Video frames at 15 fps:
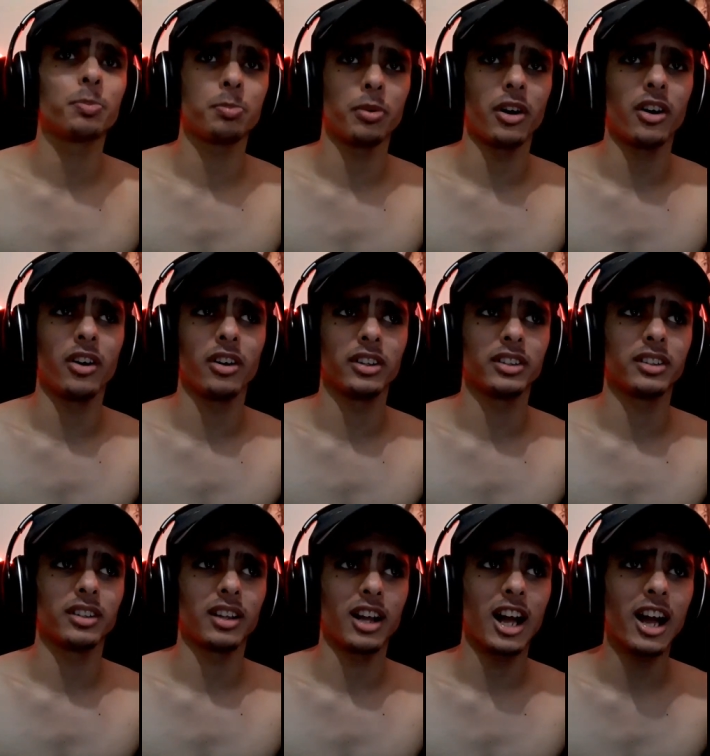but
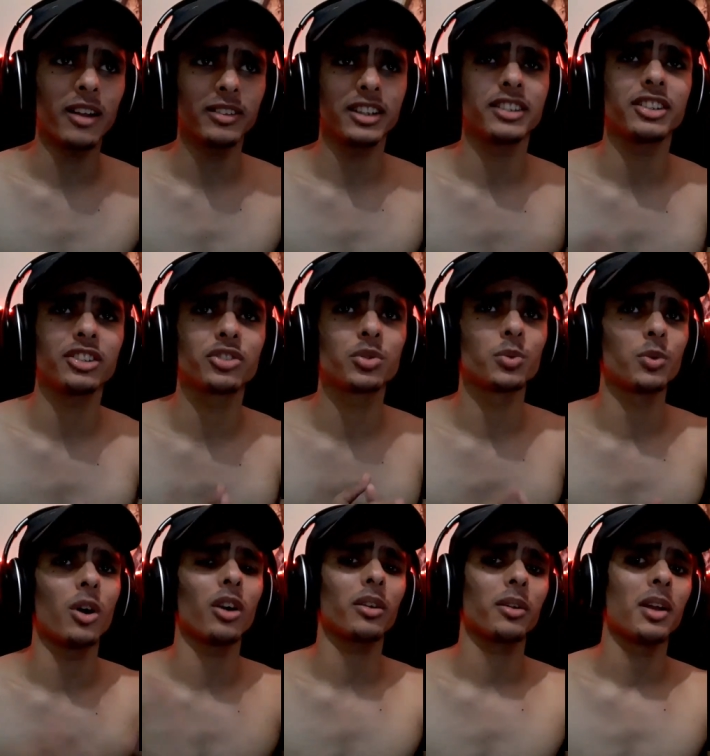I have listened to
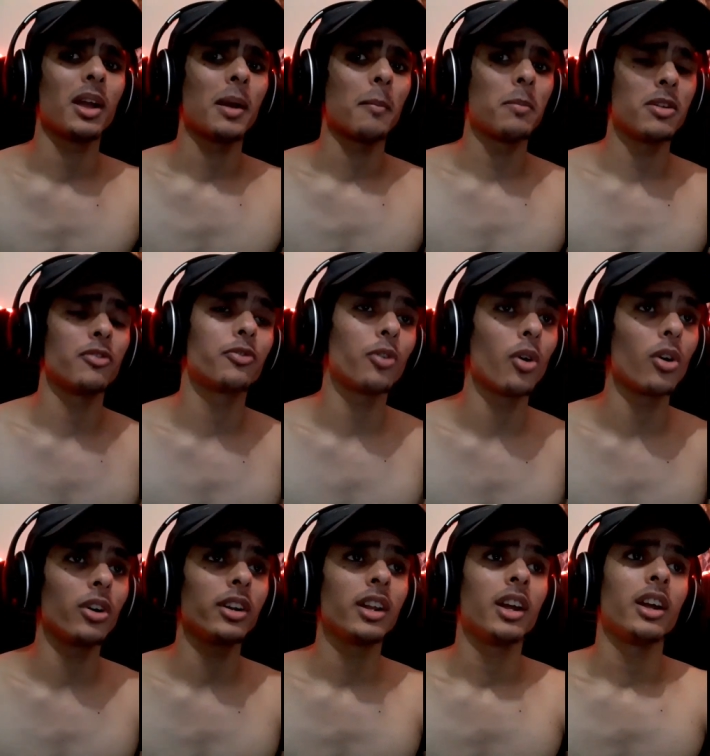rock
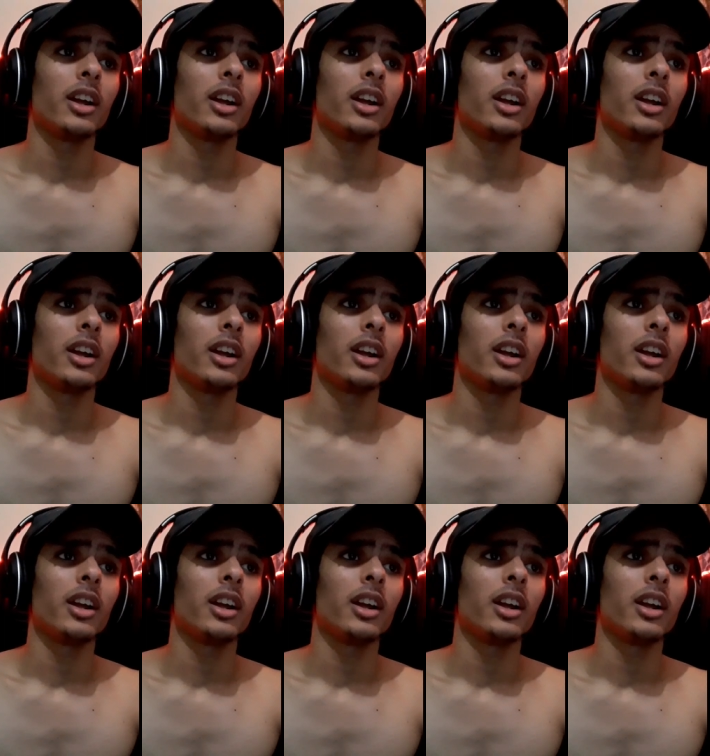before.